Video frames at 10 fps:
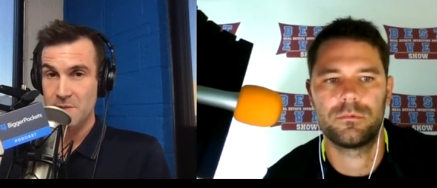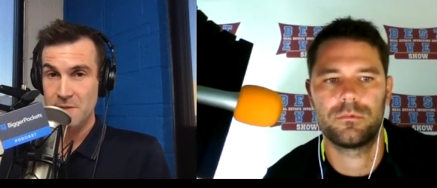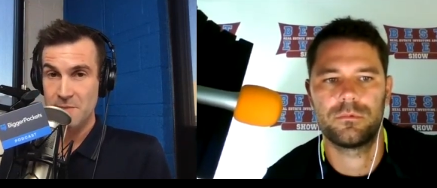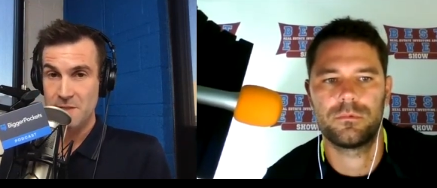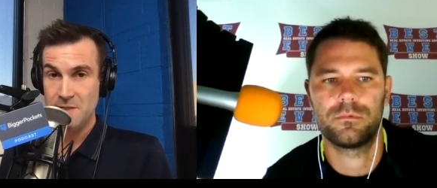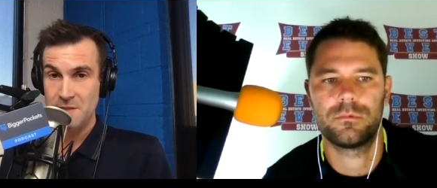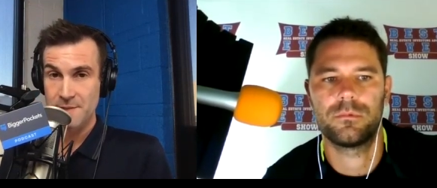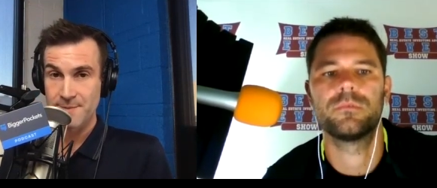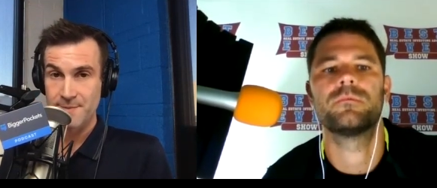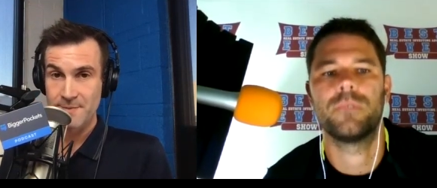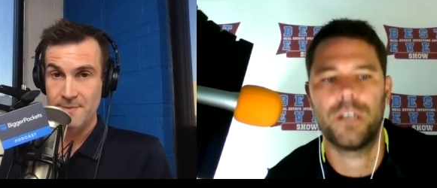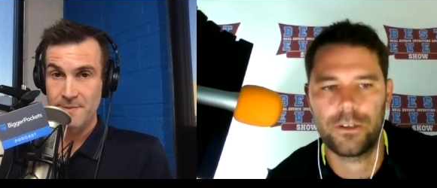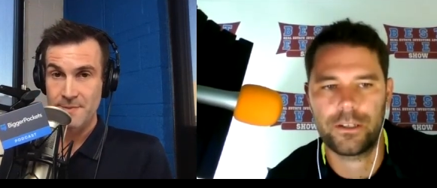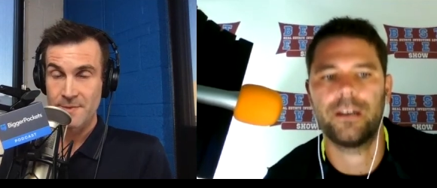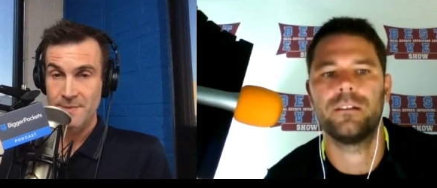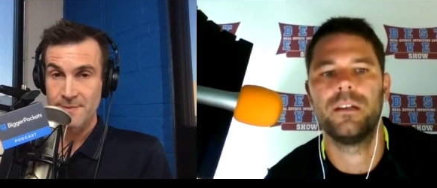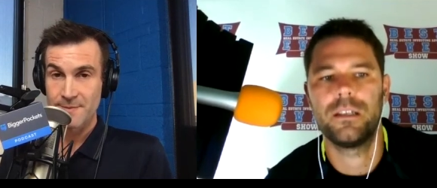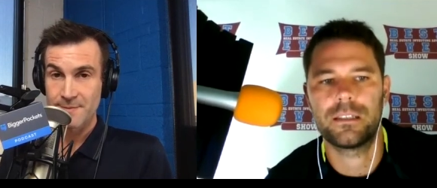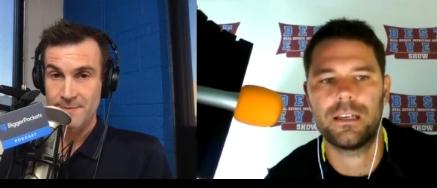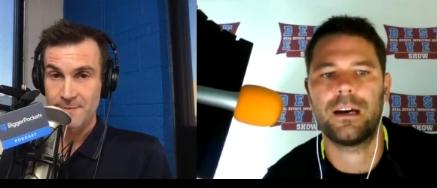Speaker 1: business.
Speaker 2: Okay,
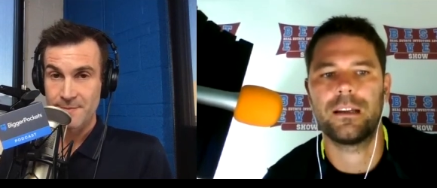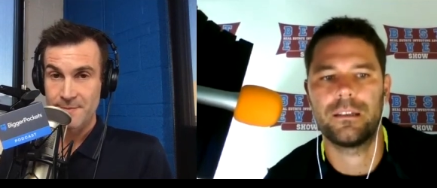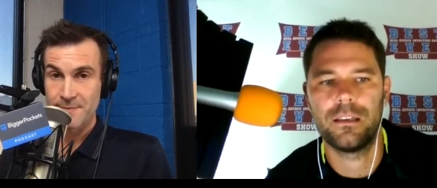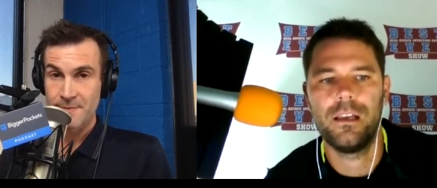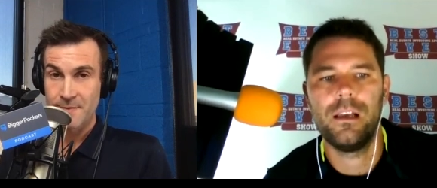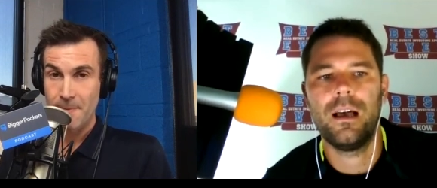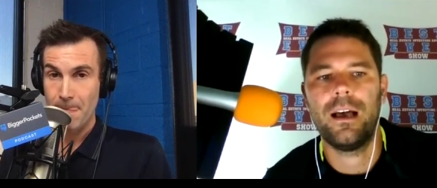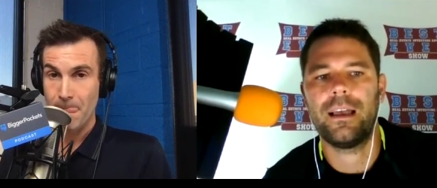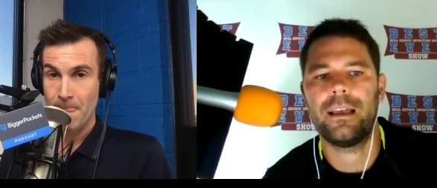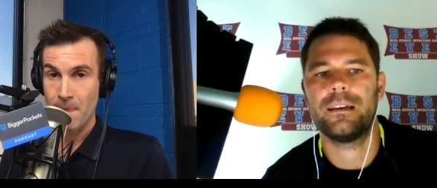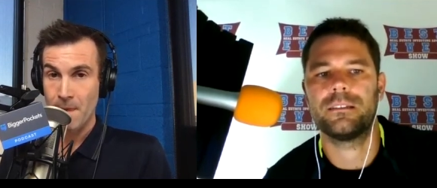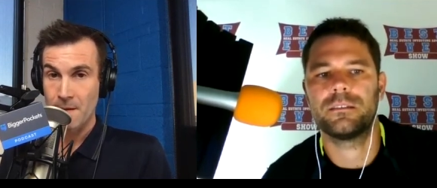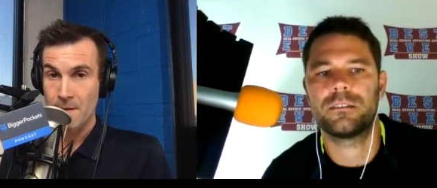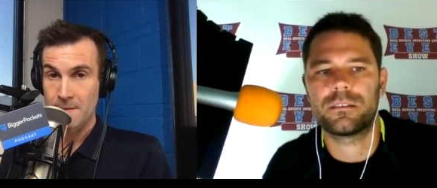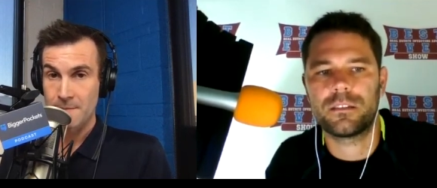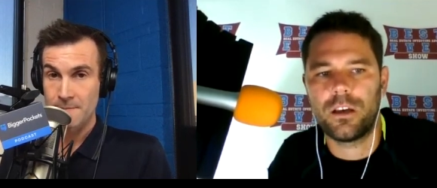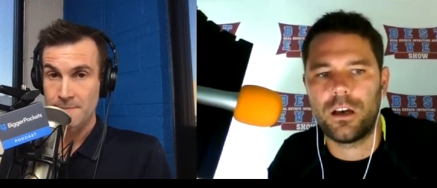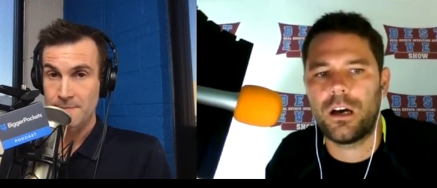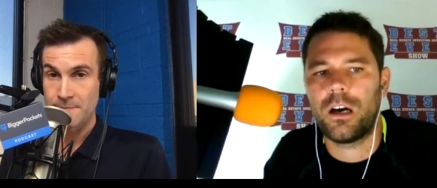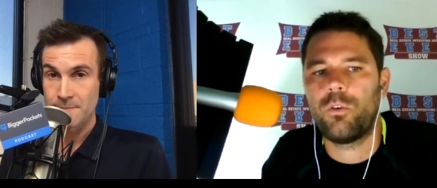got it. And
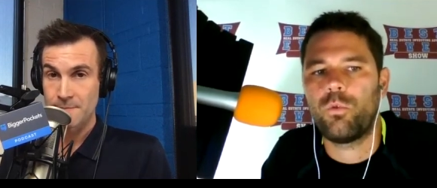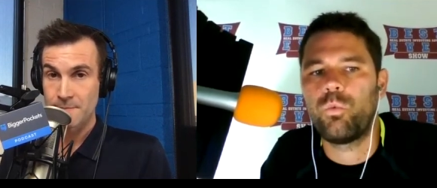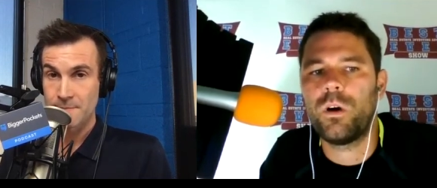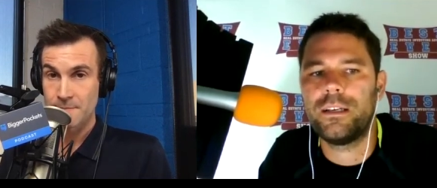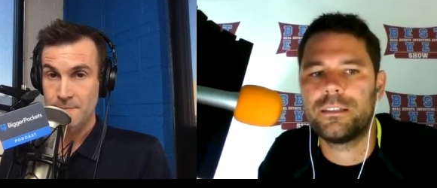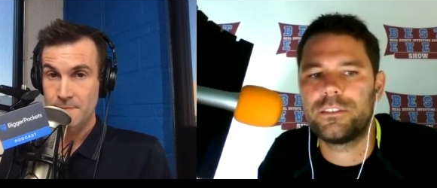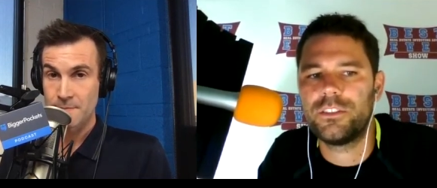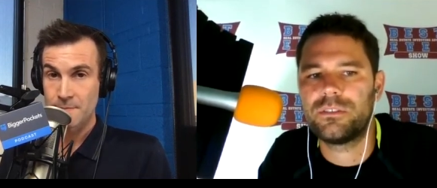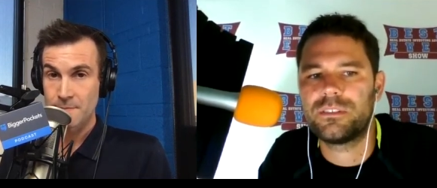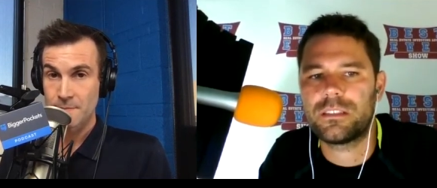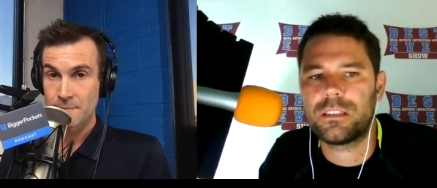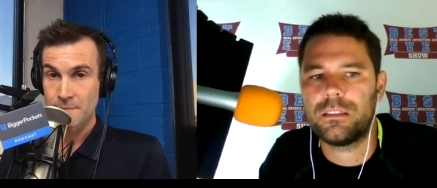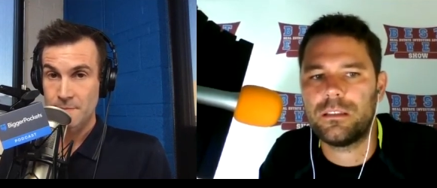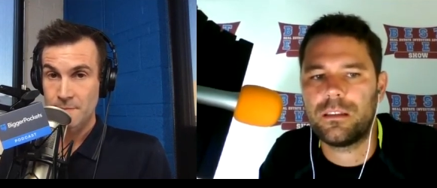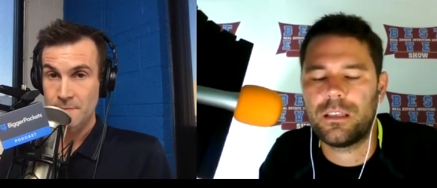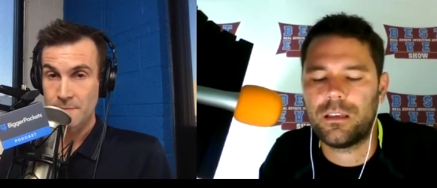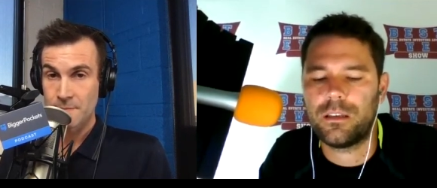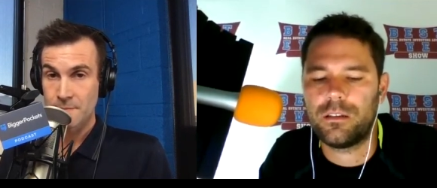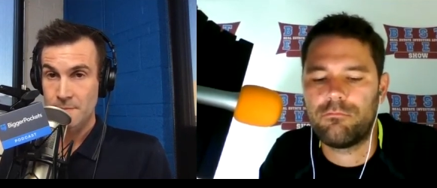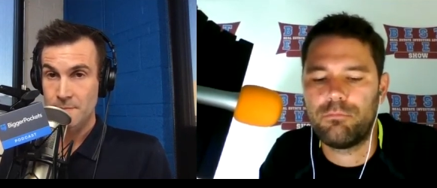what do you see the
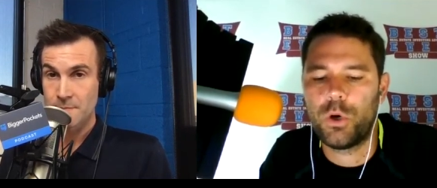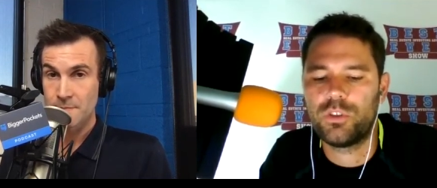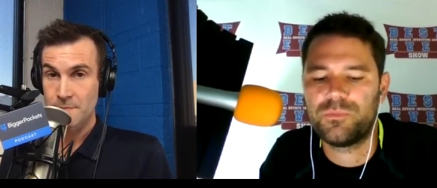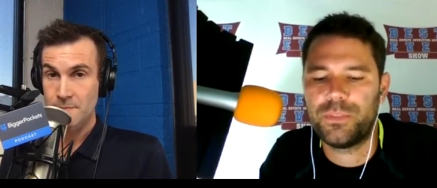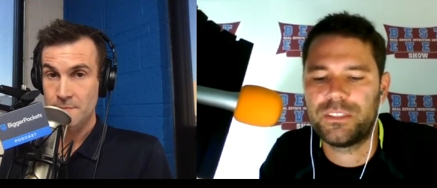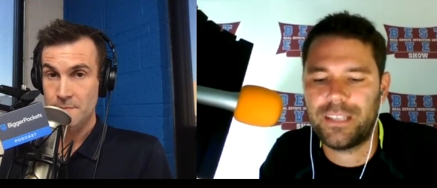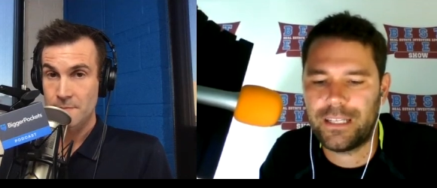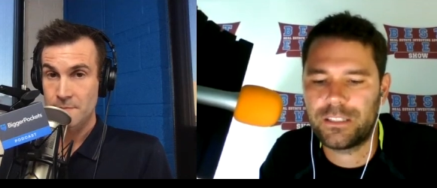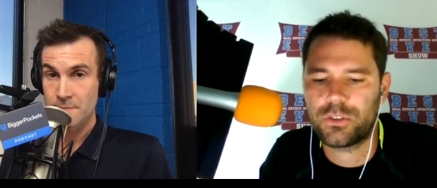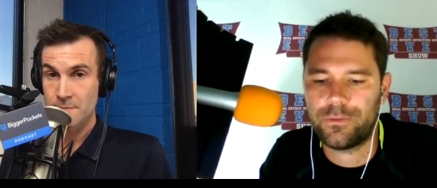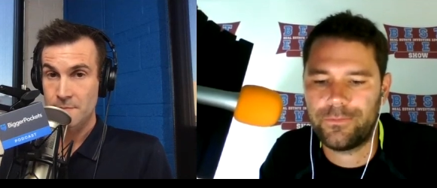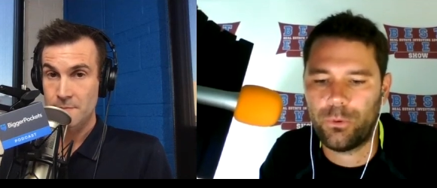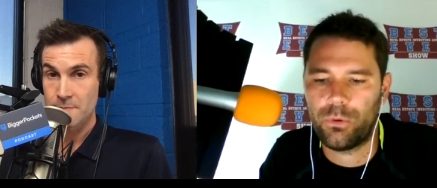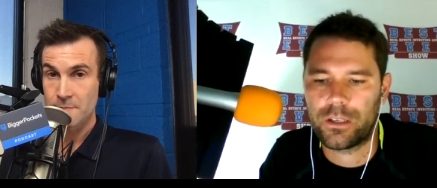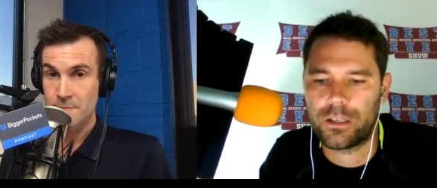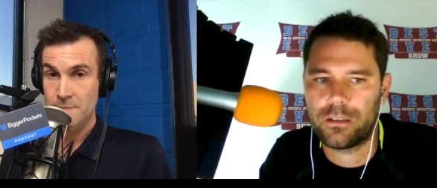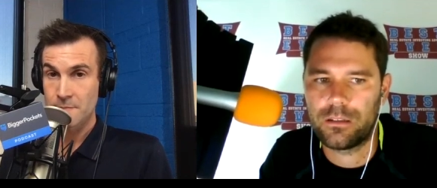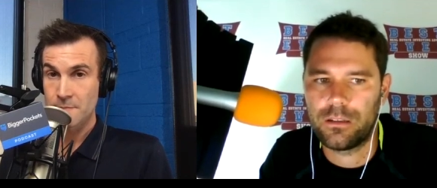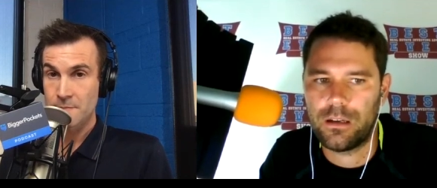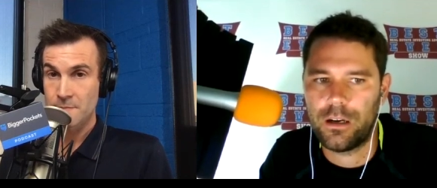most potential for
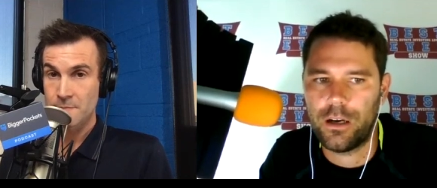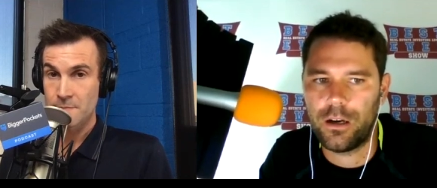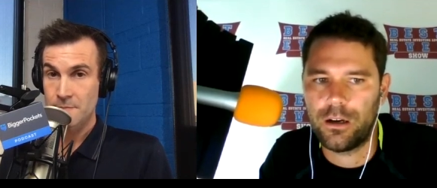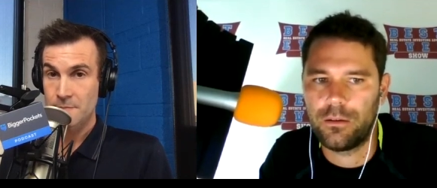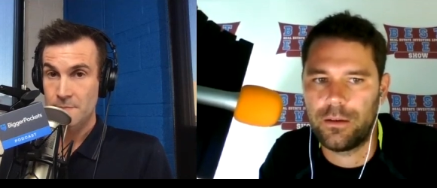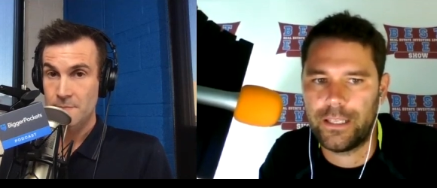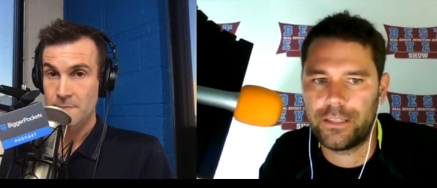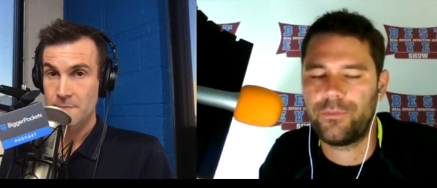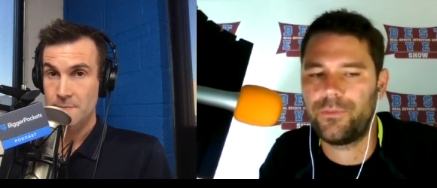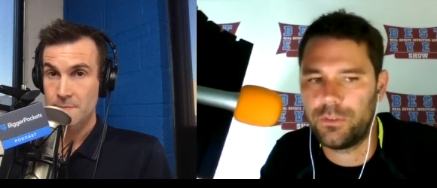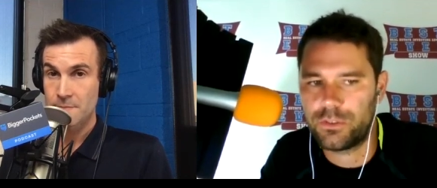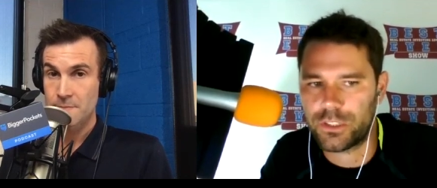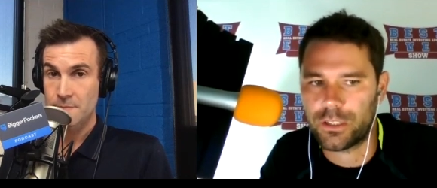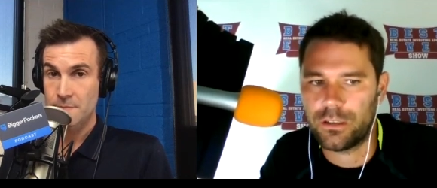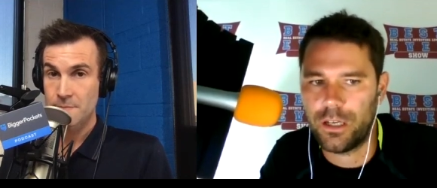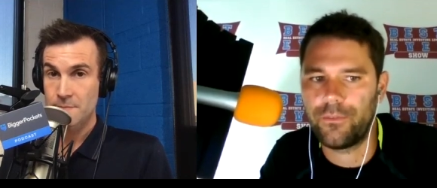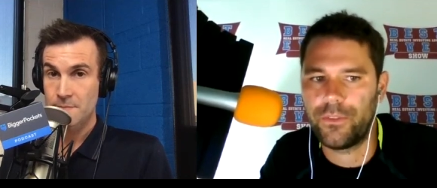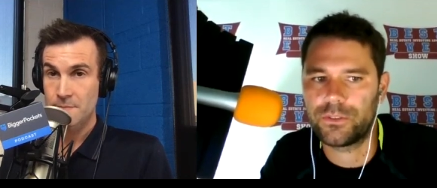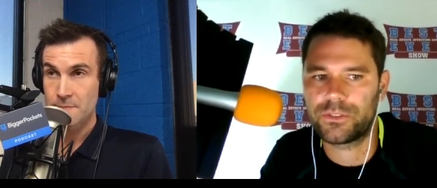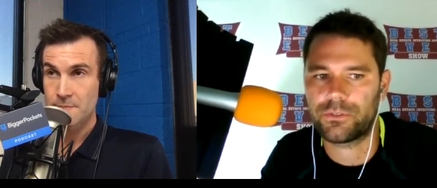in the future of those
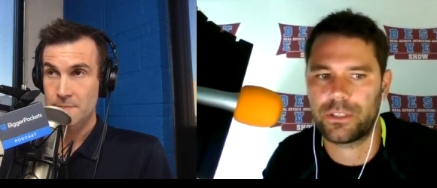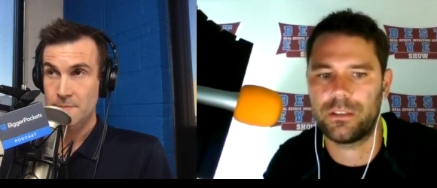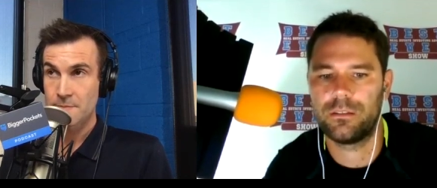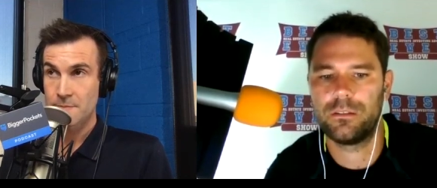three?